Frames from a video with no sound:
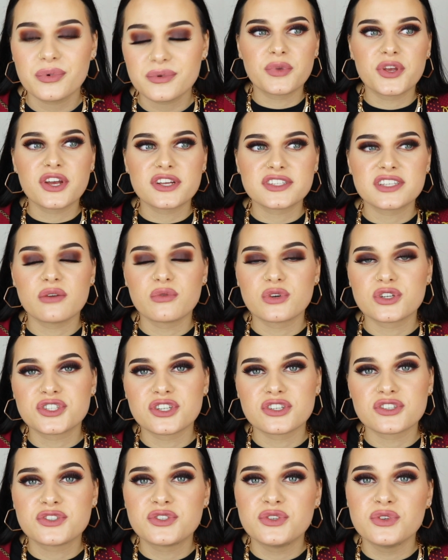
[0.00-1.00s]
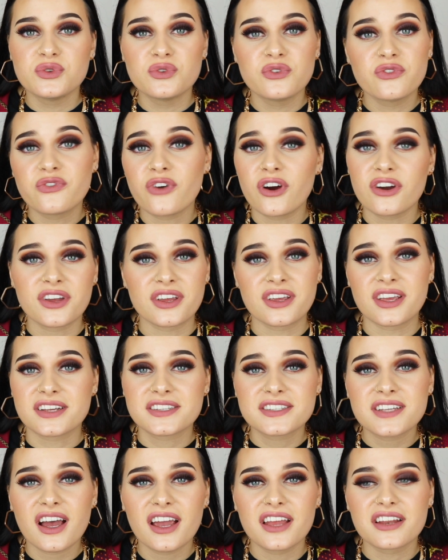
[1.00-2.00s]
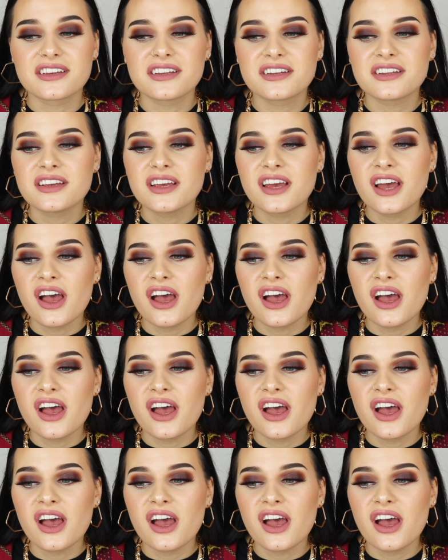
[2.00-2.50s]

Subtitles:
Because I was just too fucking excited.